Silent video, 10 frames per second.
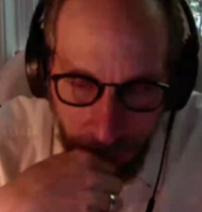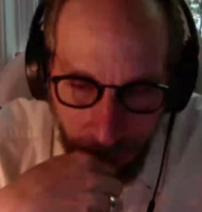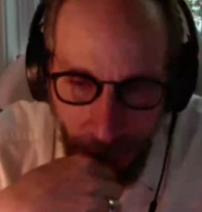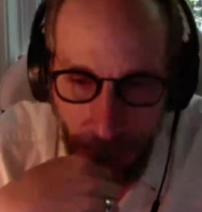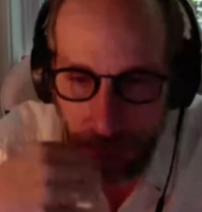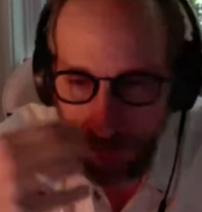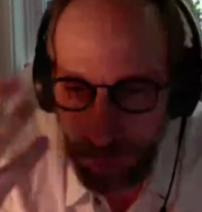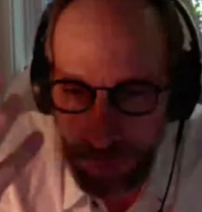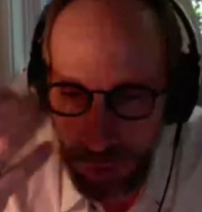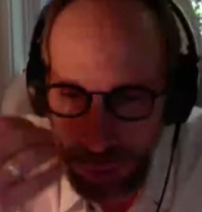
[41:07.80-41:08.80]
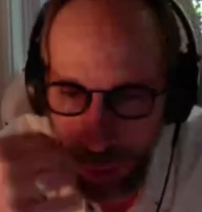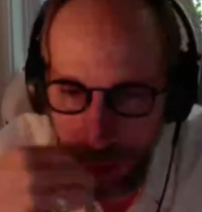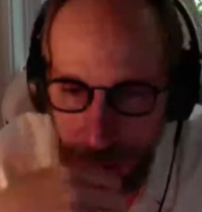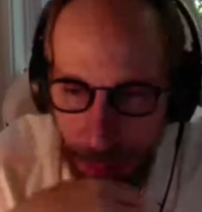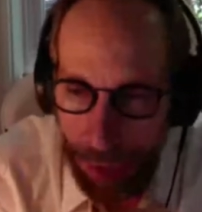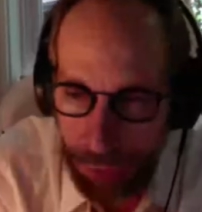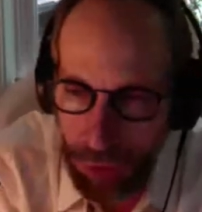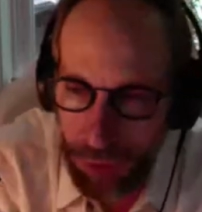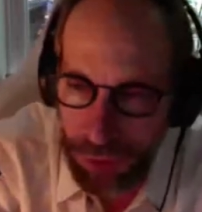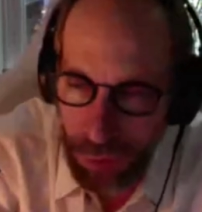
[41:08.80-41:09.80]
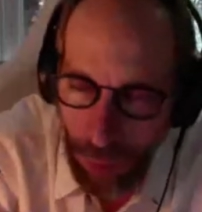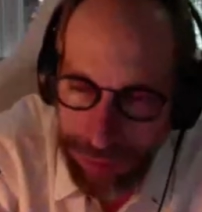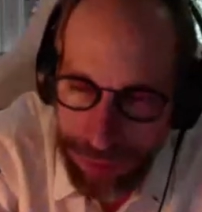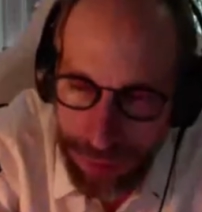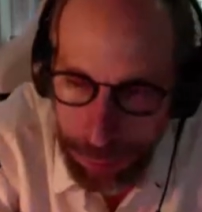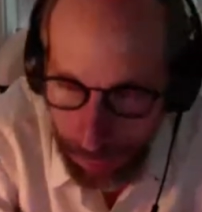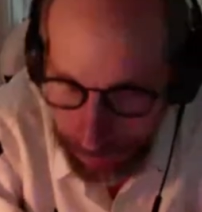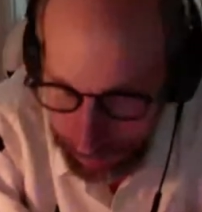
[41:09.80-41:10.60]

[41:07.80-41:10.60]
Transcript: Well, the first thing you might imagine is it's quite simple.